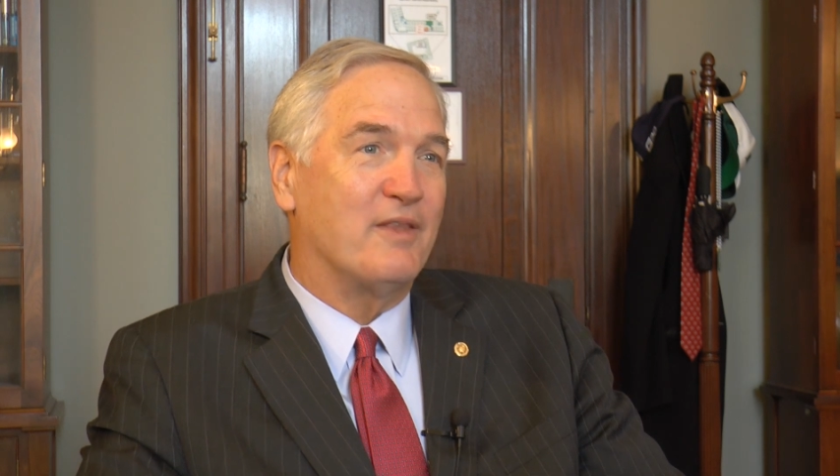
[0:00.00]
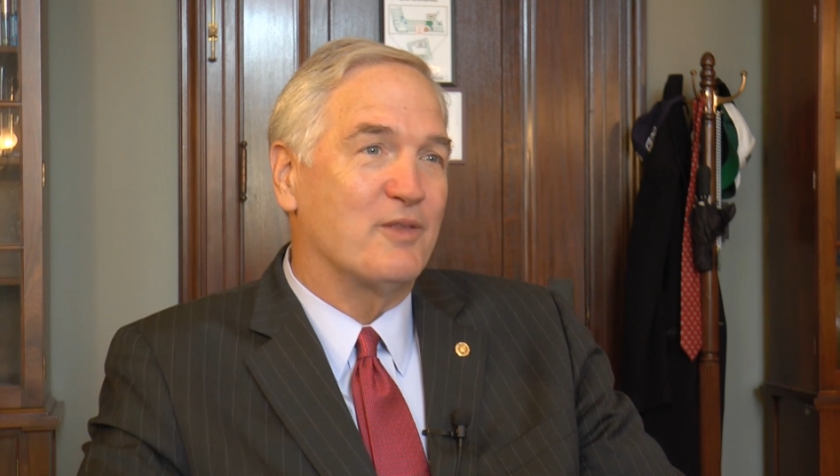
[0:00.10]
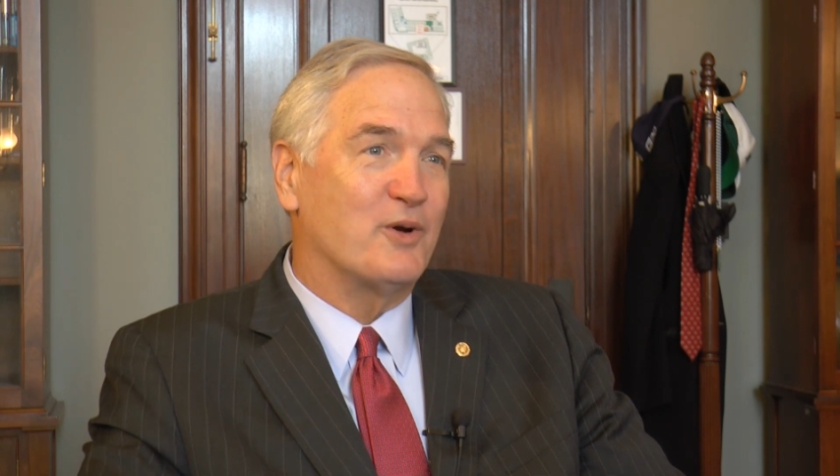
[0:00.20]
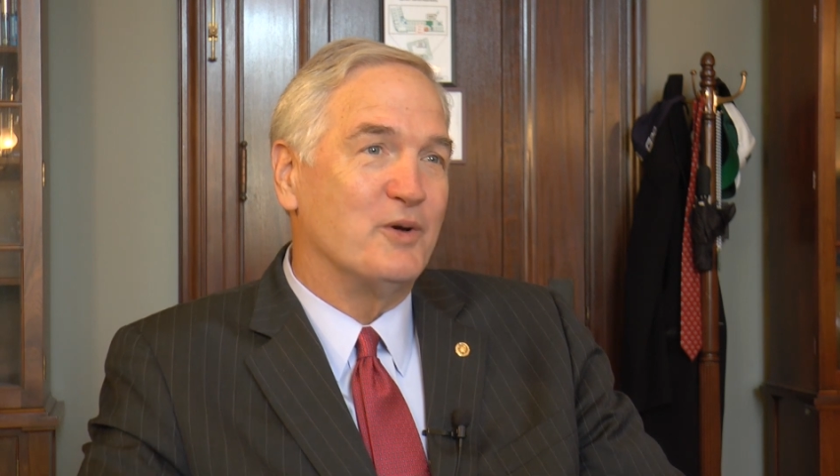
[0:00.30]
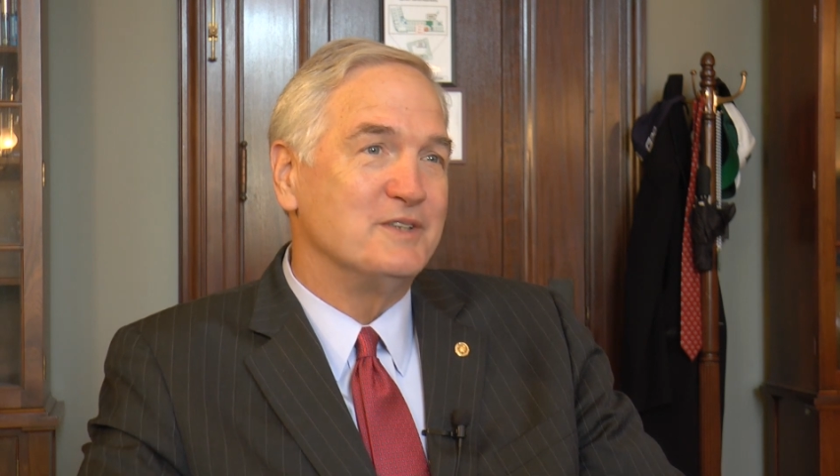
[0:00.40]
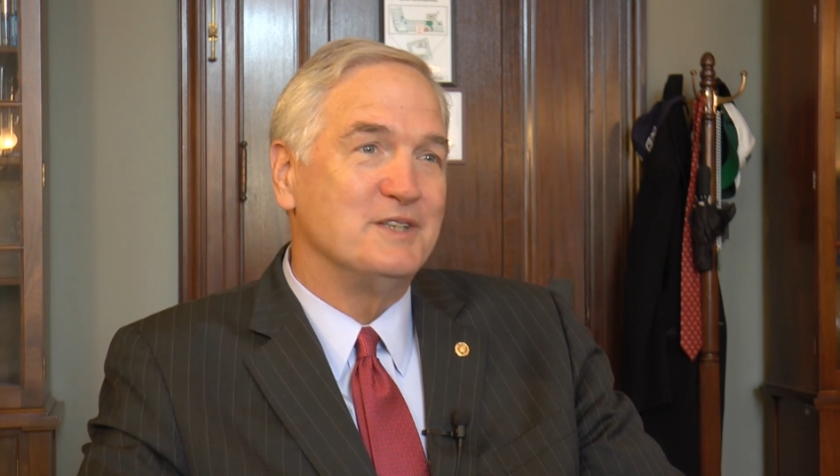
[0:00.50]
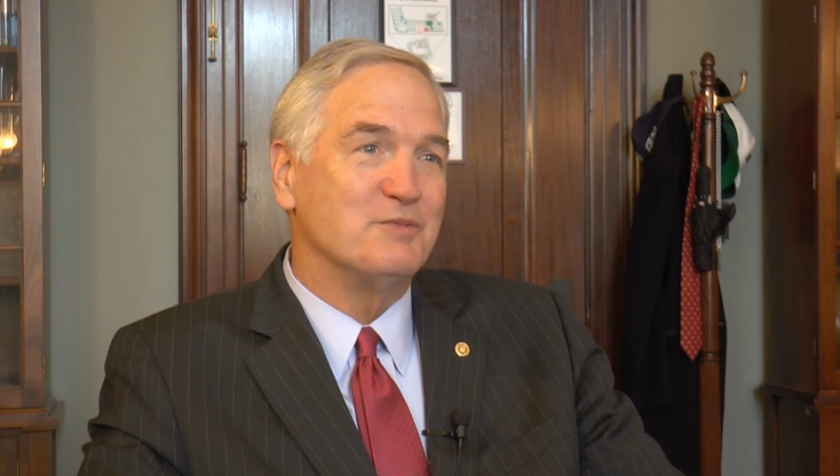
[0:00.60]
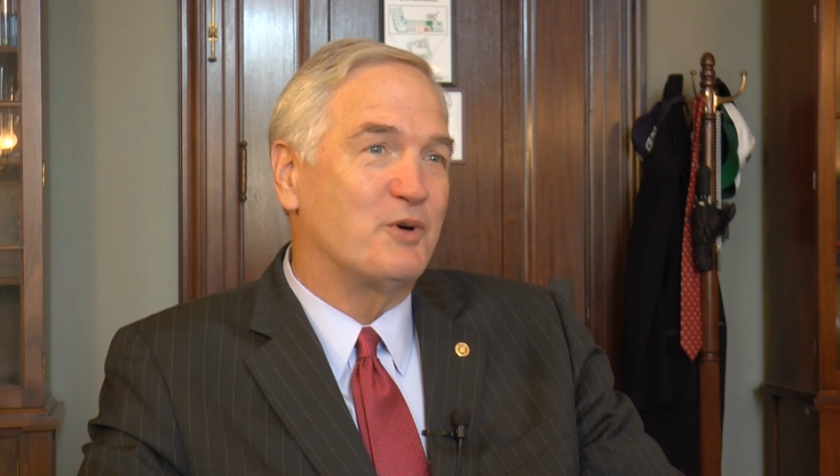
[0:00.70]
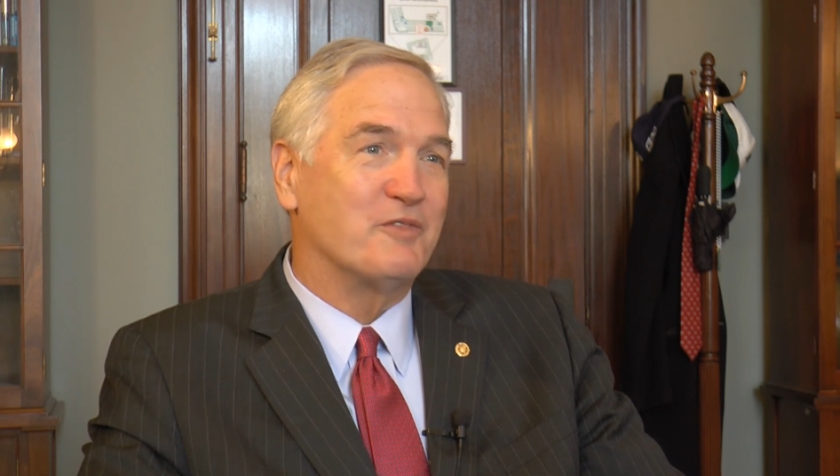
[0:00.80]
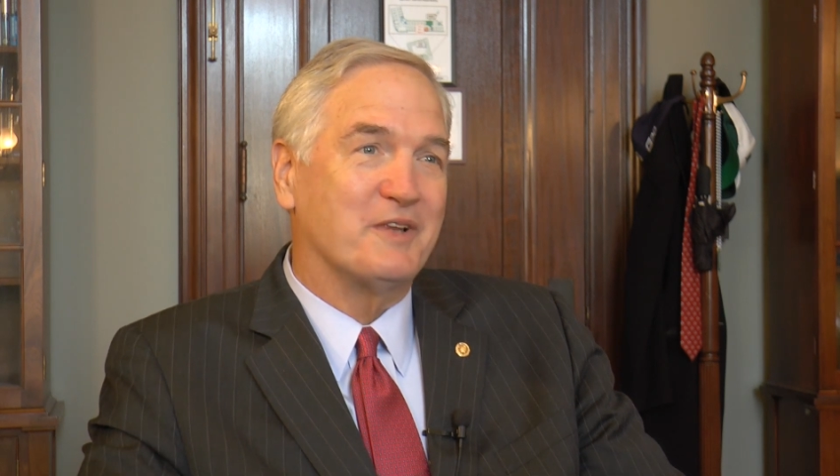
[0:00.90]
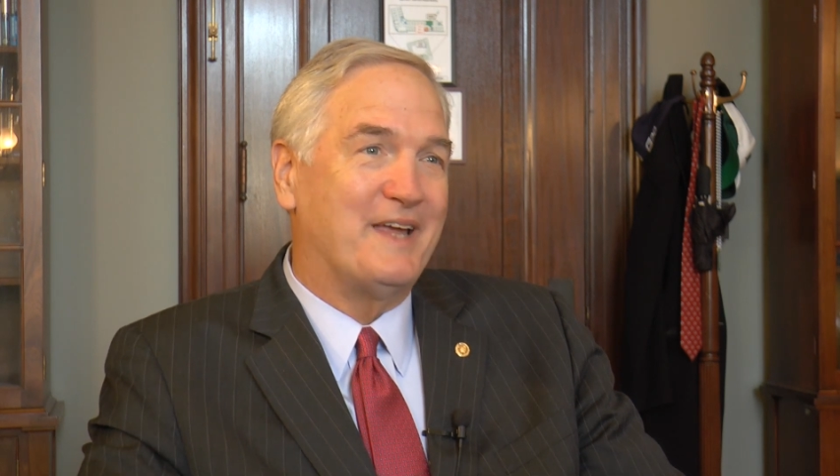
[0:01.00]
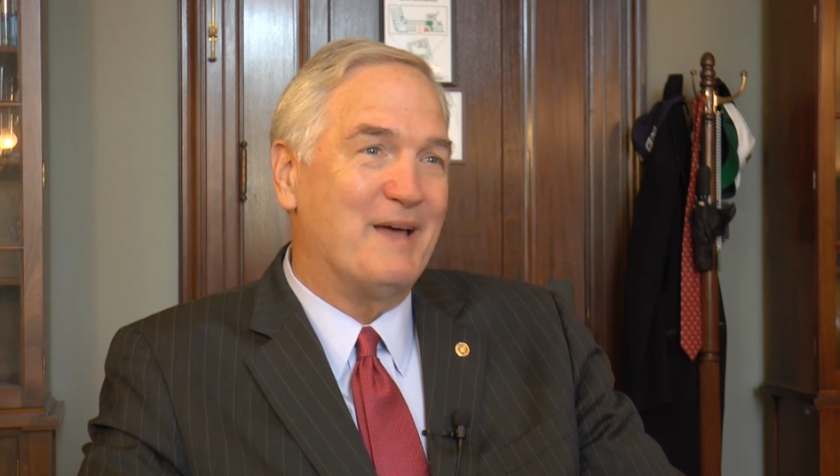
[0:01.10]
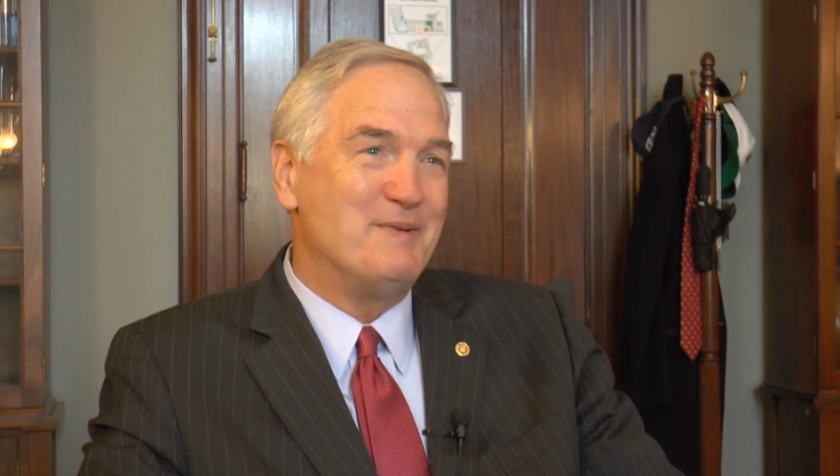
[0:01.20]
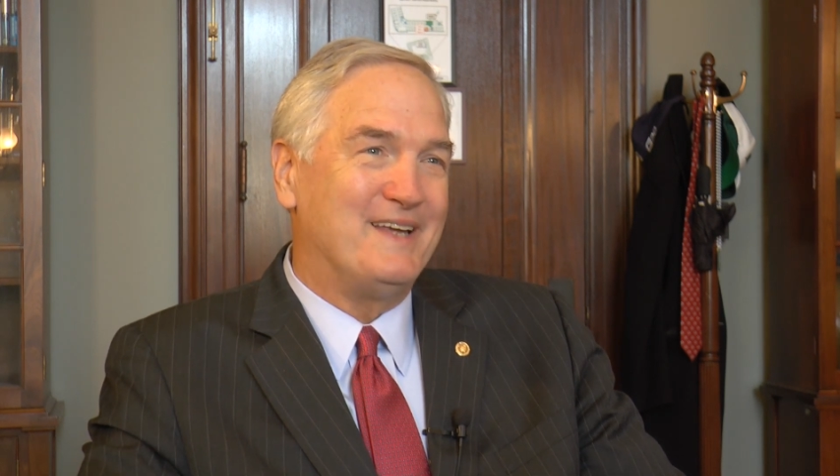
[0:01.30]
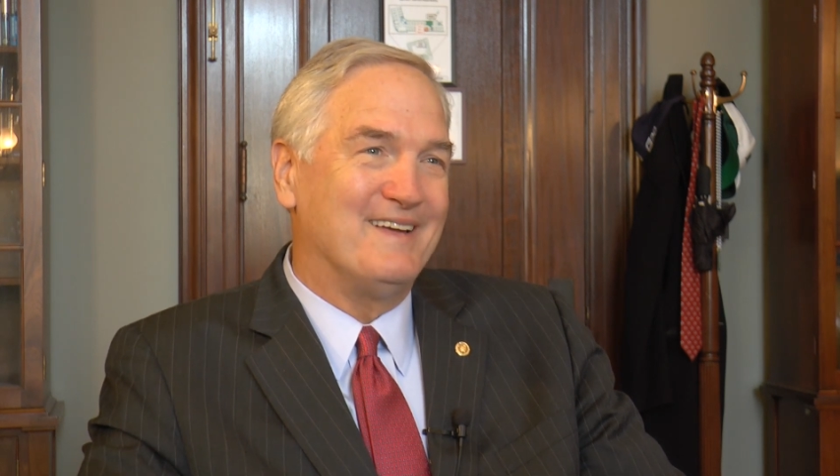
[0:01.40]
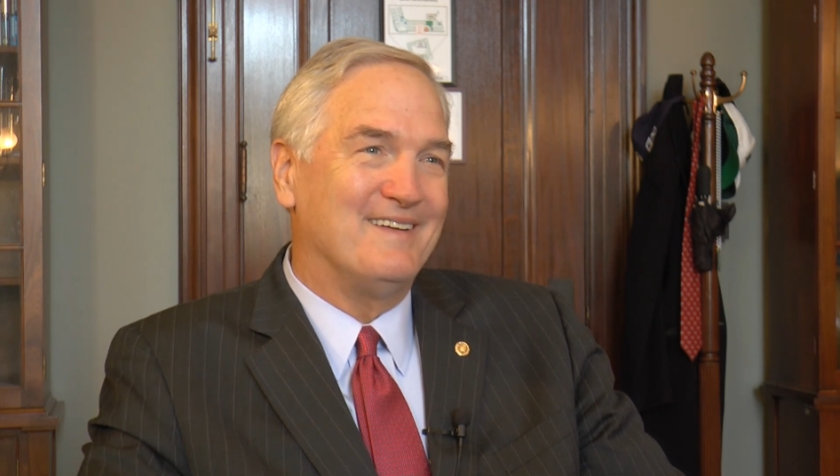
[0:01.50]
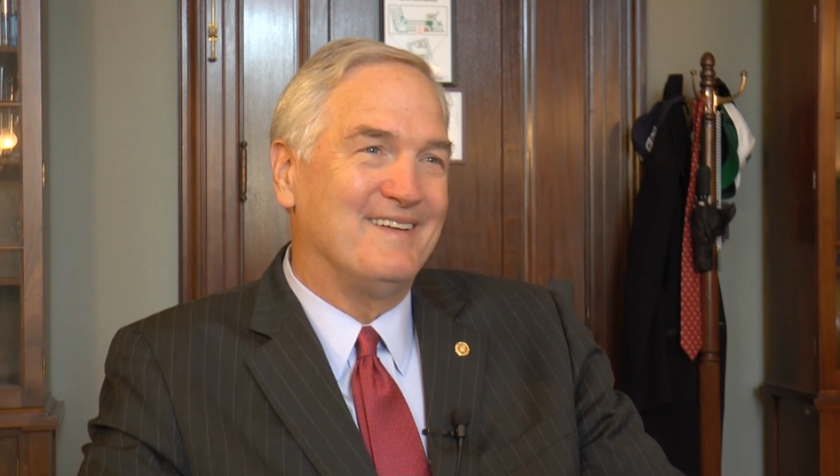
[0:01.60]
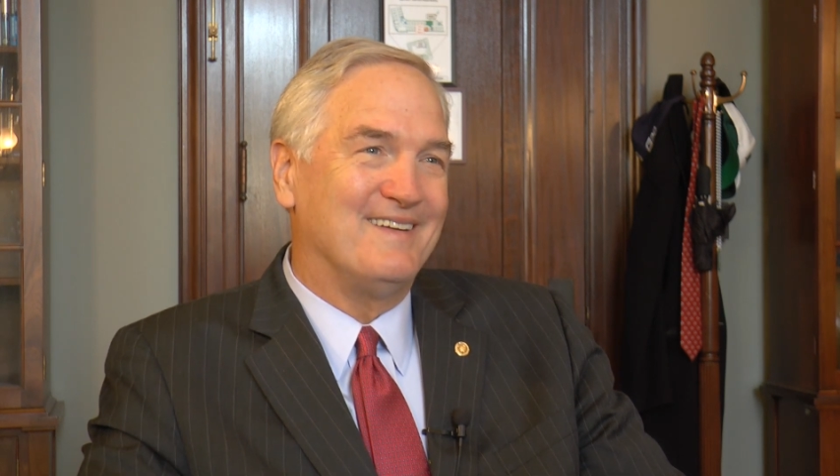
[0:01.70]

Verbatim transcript: out and throw it, she's perfectly happy.